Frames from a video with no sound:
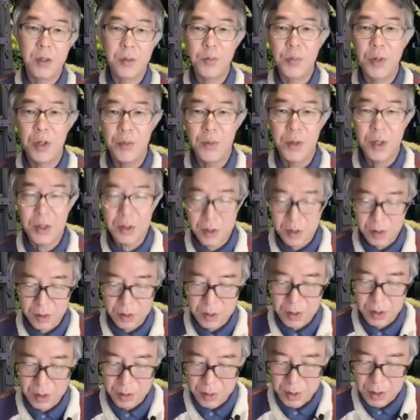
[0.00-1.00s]
previous
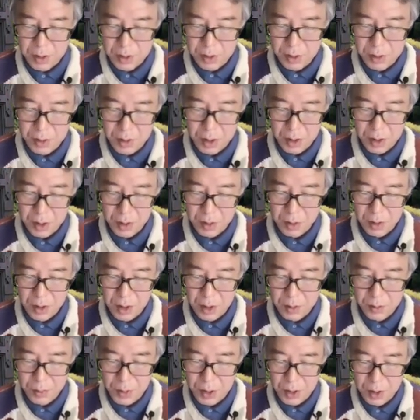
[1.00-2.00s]
consideration, then you get
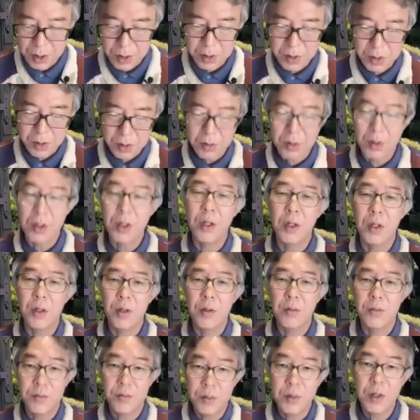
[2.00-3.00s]
beta 2 here.
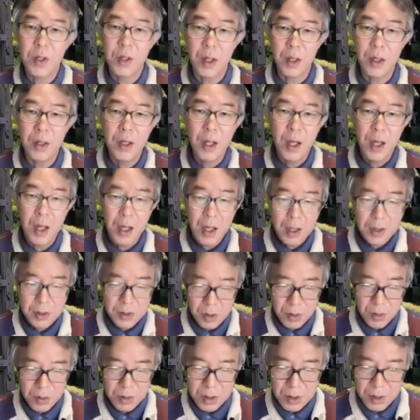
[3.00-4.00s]
Okay,
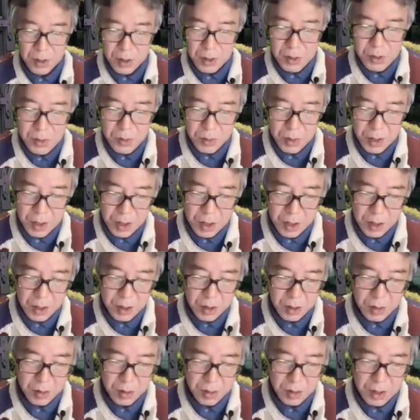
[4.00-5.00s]
so in this way
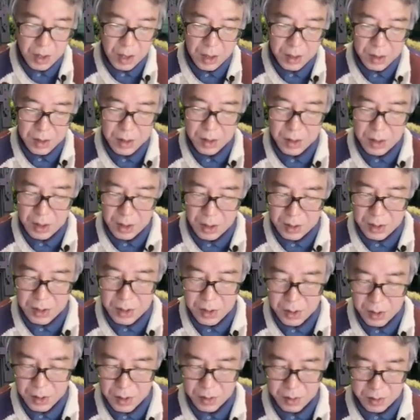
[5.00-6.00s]
you get this.
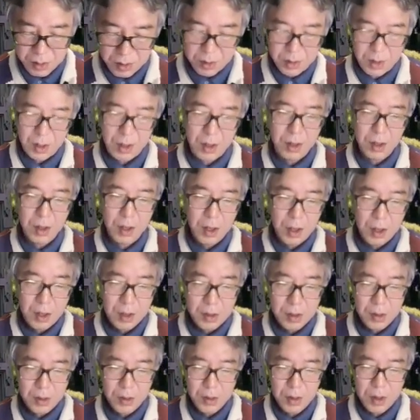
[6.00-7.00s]
Okay,
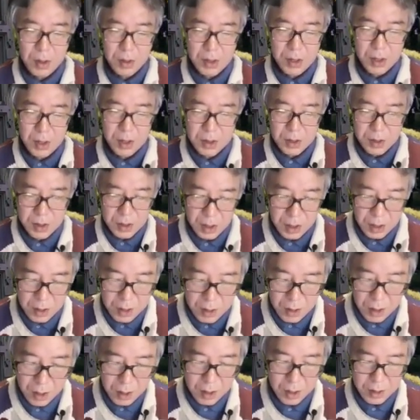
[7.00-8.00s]
so
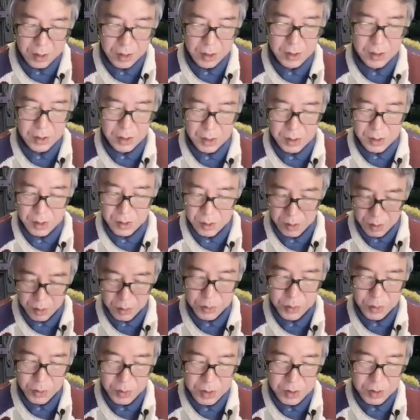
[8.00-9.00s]
this is of
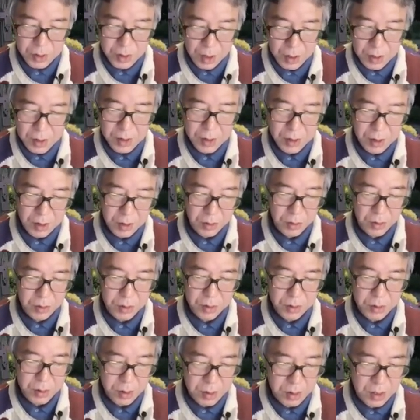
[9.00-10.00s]
course not the low
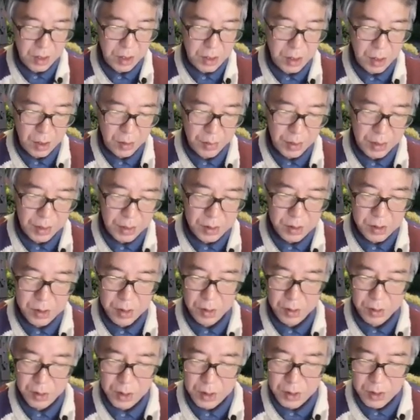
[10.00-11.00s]
detail balance
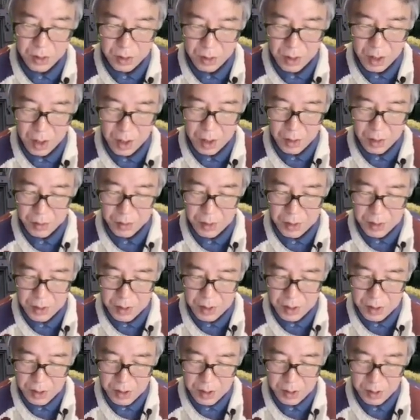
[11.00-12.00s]
condition with
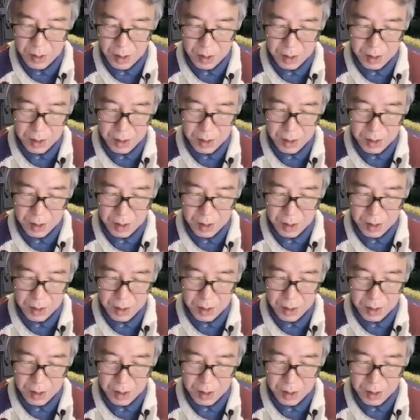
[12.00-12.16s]
this